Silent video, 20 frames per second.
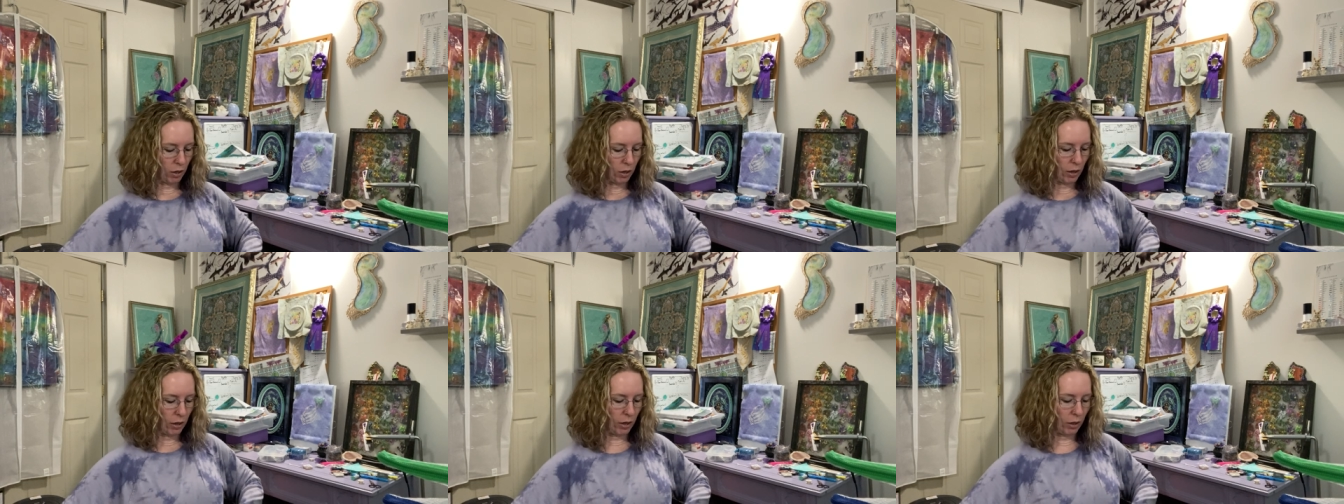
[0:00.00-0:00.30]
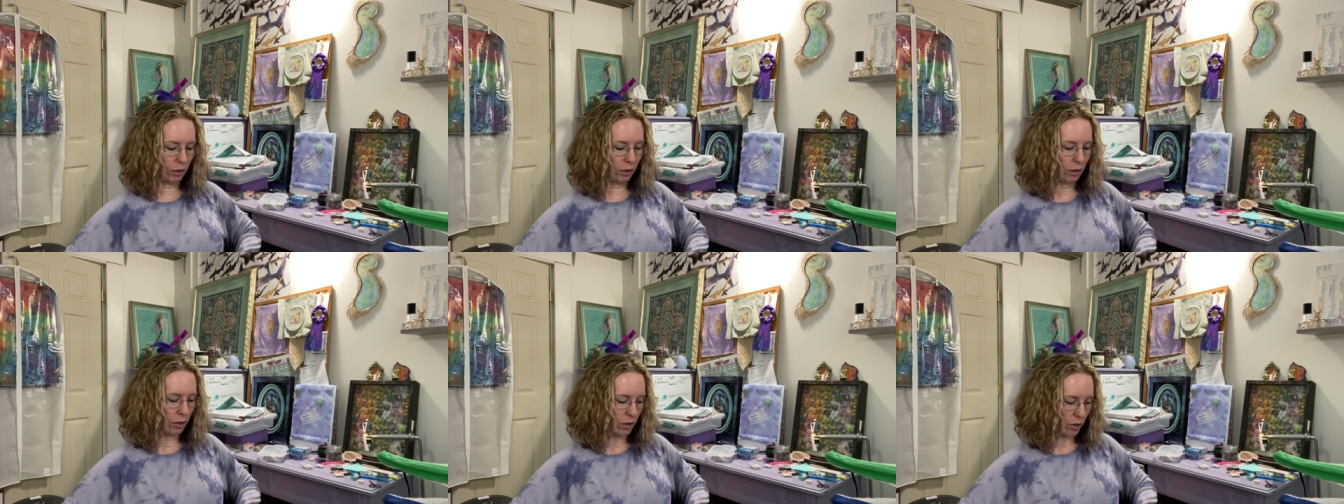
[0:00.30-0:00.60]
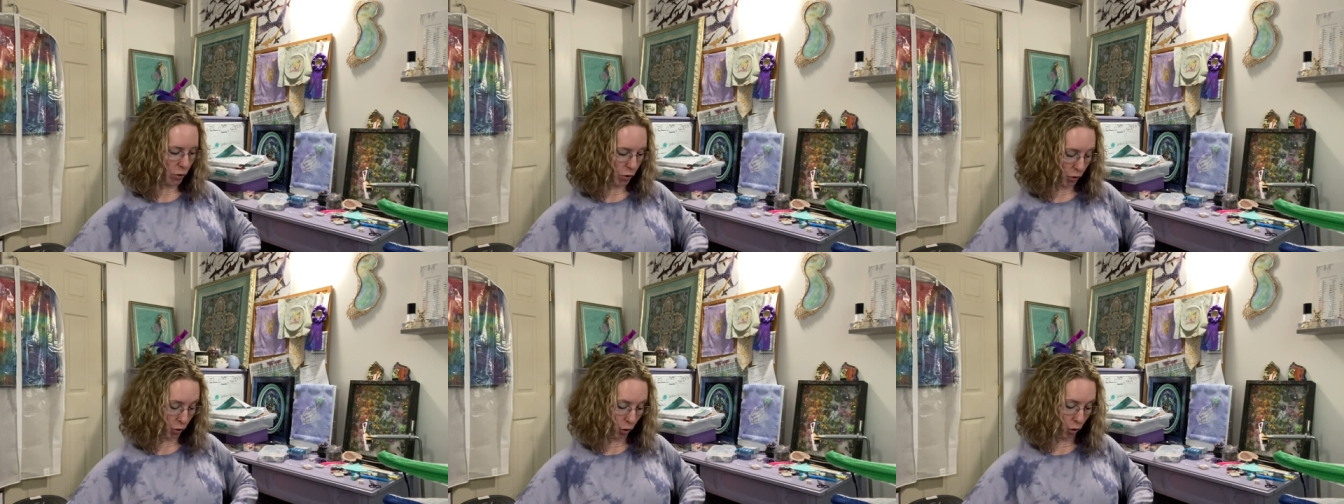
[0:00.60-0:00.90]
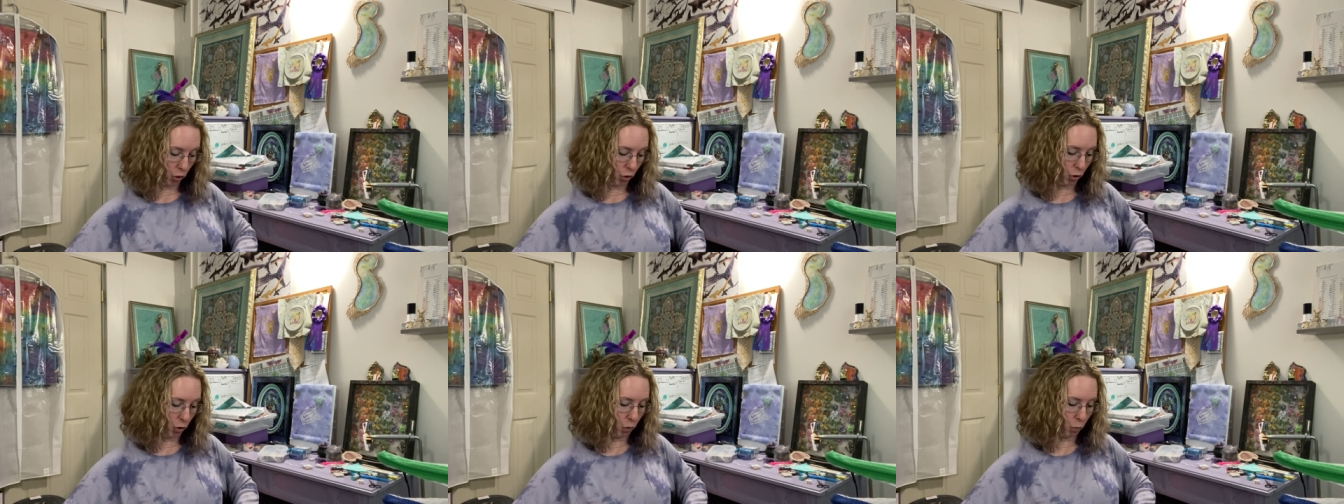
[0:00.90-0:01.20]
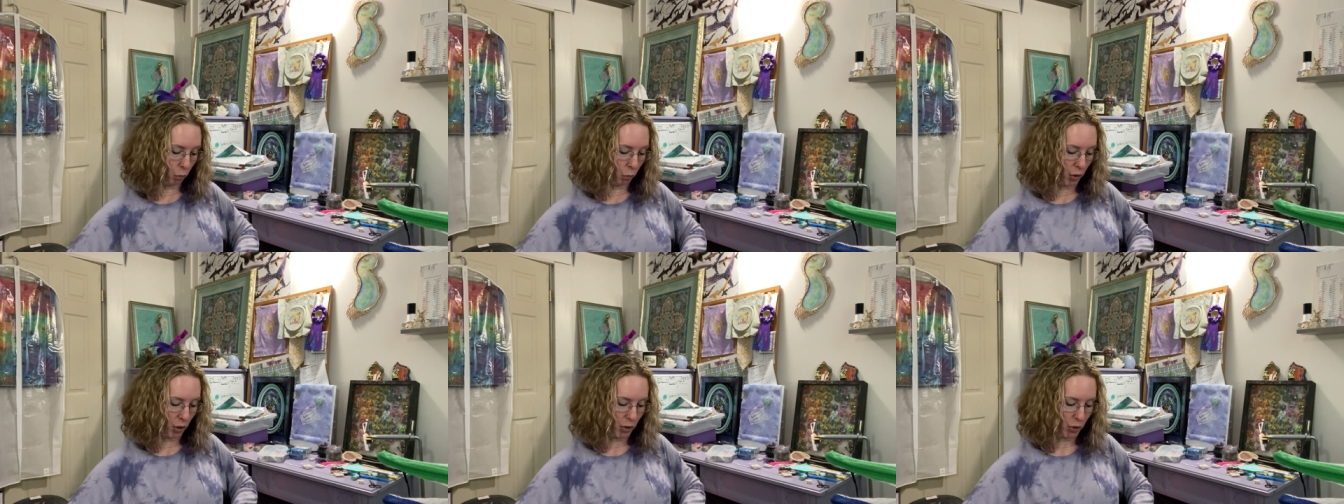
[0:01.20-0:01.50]
And this girl
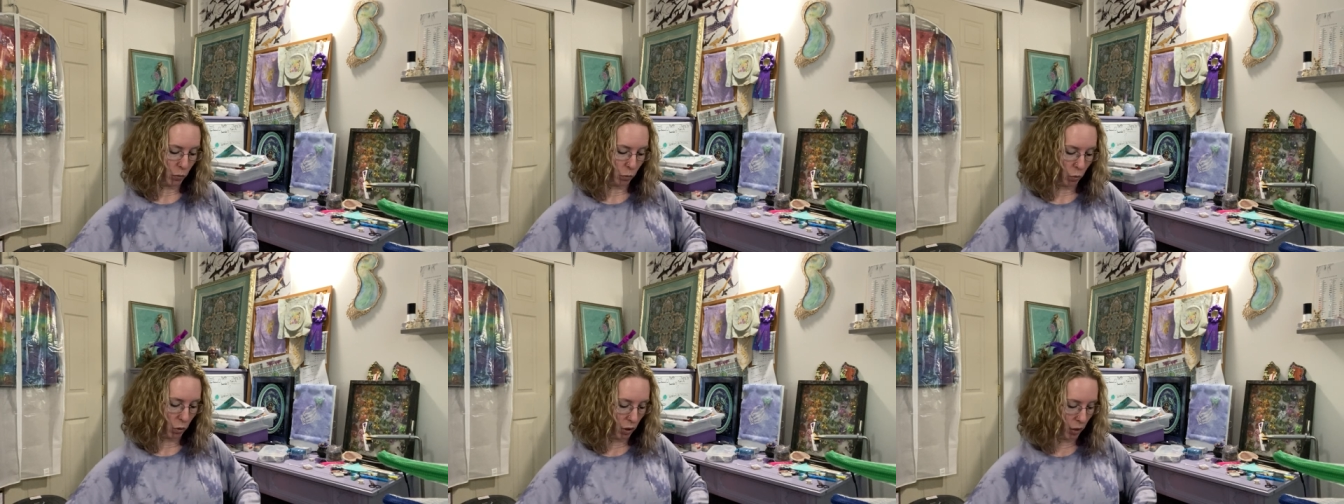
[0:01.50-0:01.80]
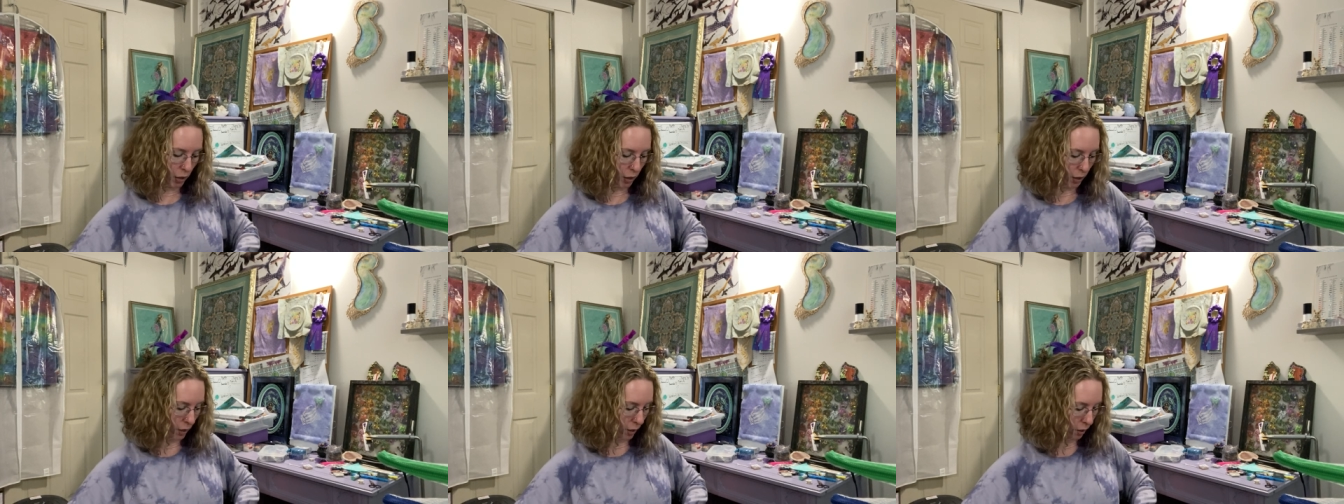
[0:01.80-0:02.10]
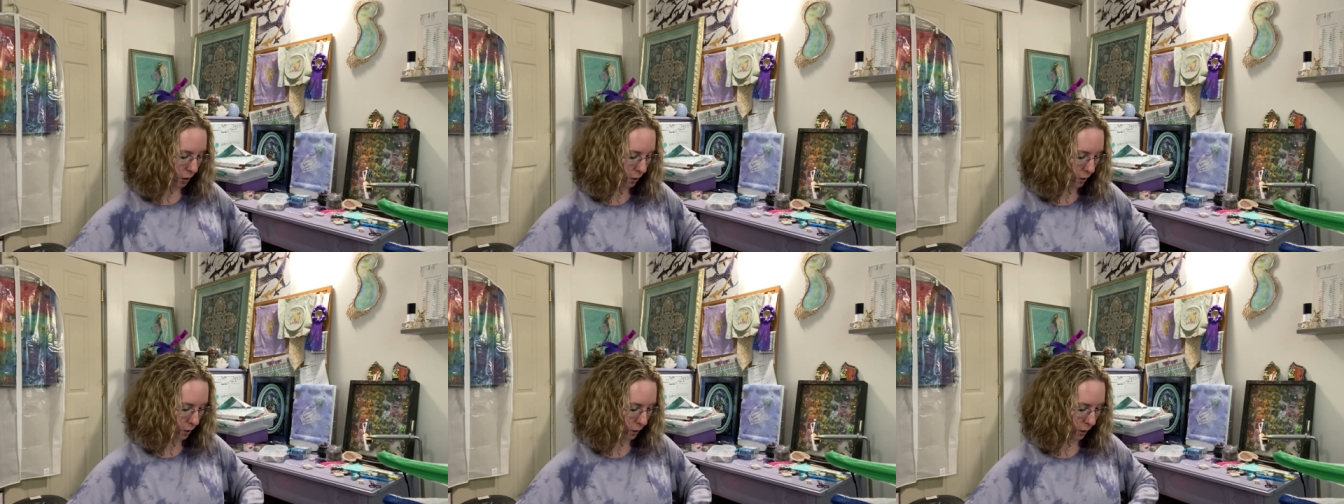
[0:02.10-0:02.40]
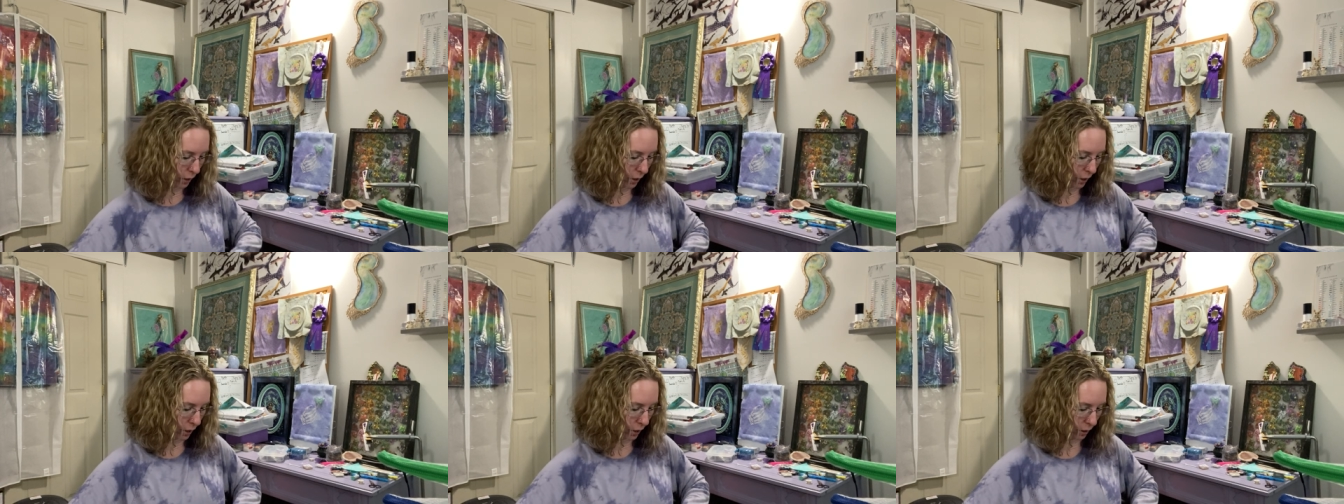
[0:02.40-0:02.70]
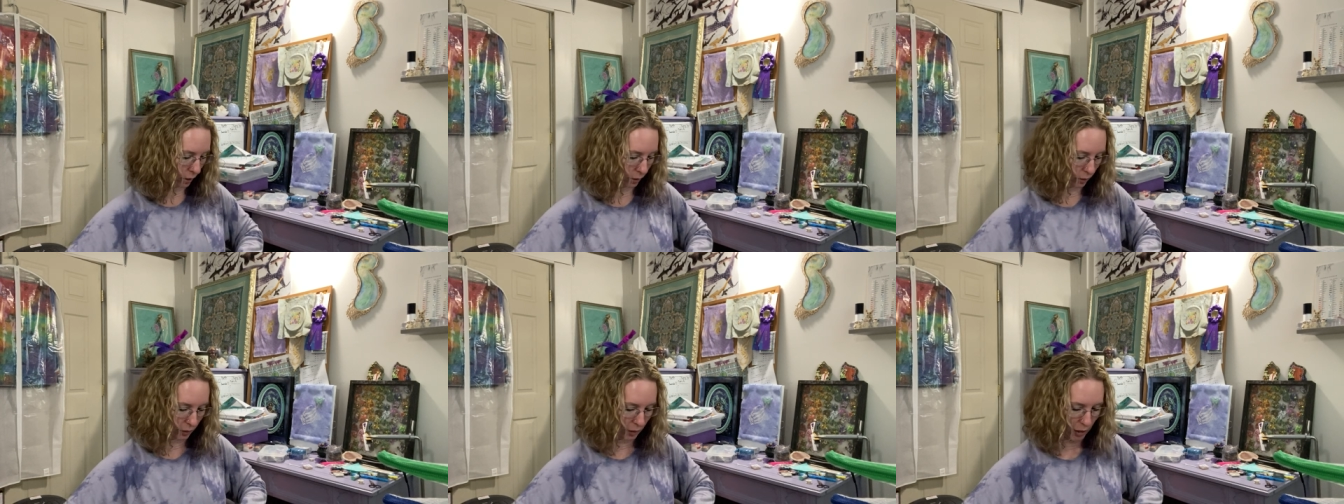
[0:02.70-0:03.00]
was one
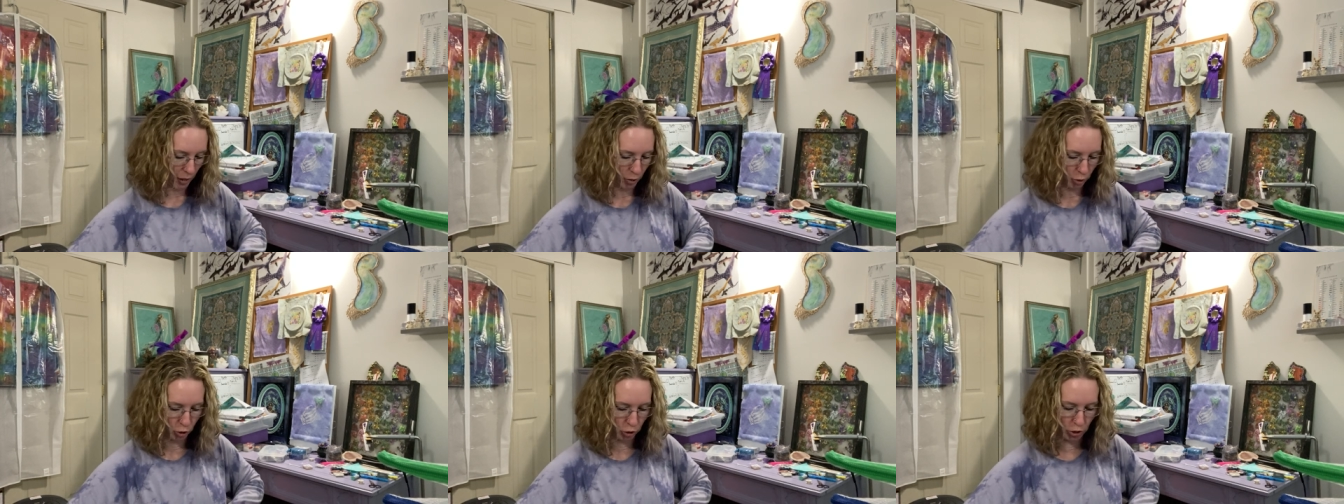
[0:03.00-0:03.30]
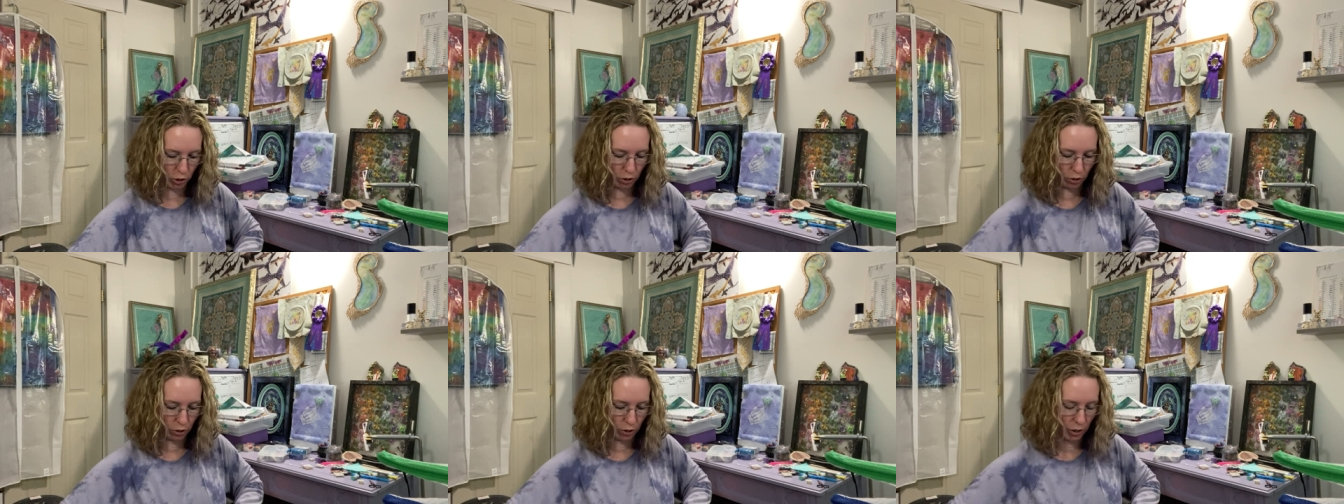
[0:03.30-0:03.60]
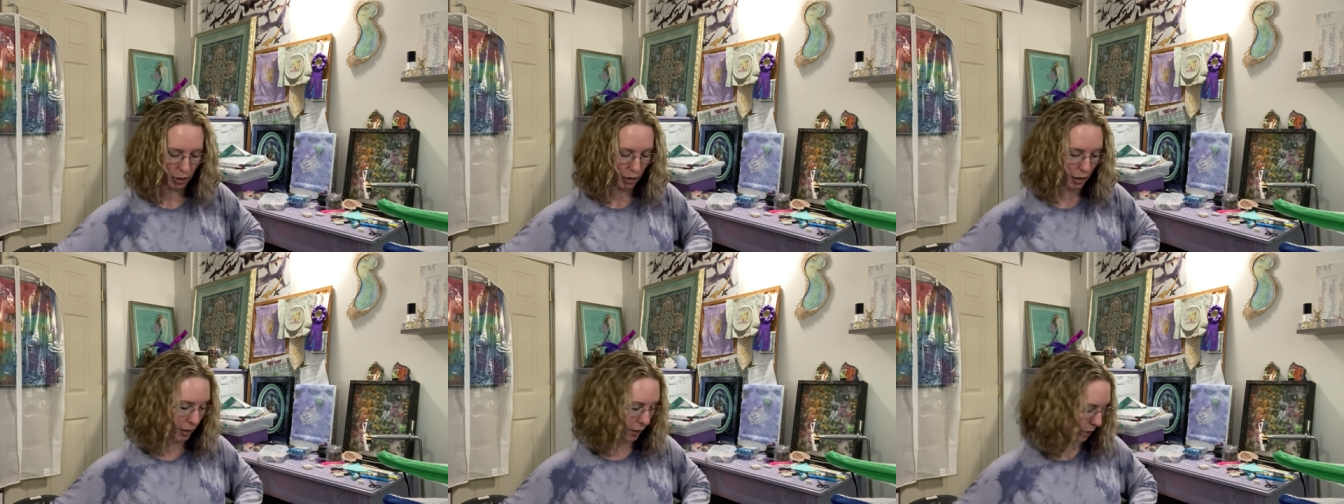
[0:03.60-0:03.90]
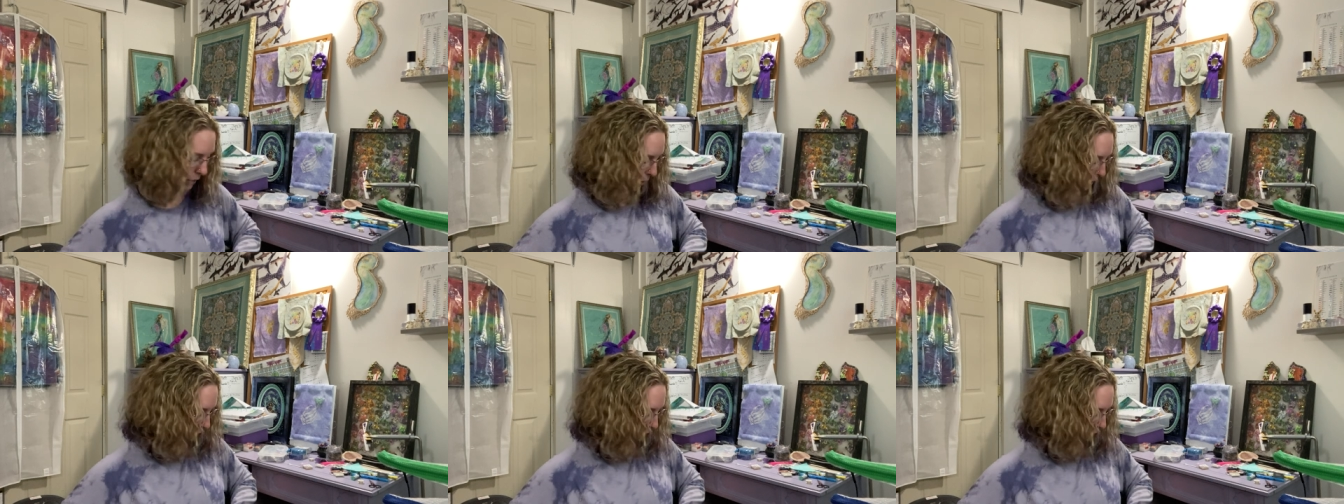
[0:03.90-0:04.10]
that last year I had